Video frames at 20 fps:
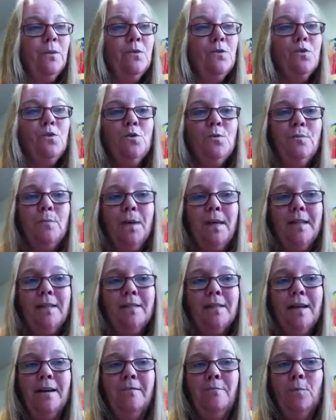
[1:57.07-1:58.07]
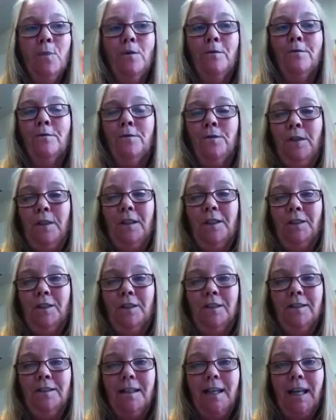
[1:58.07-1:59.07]
Student paints have more
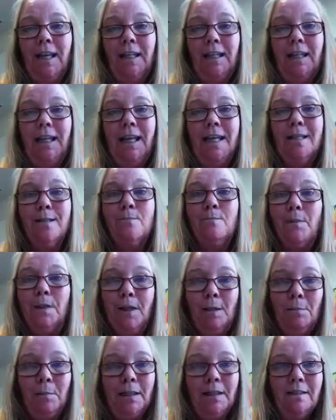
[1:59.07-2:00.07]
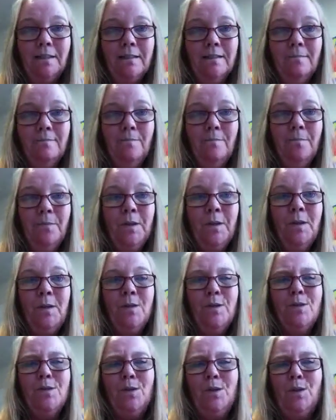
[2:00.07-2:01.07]
filler and less pigment.
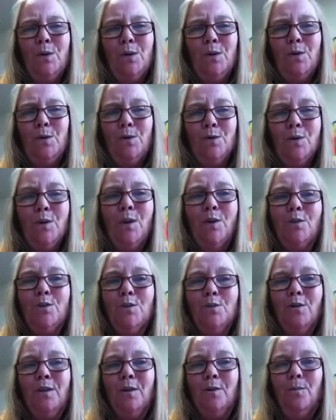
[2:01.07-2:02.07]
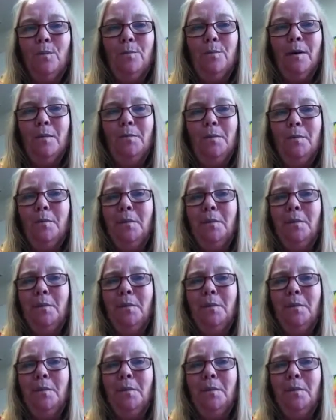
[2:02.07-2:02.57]
So the results you get will probably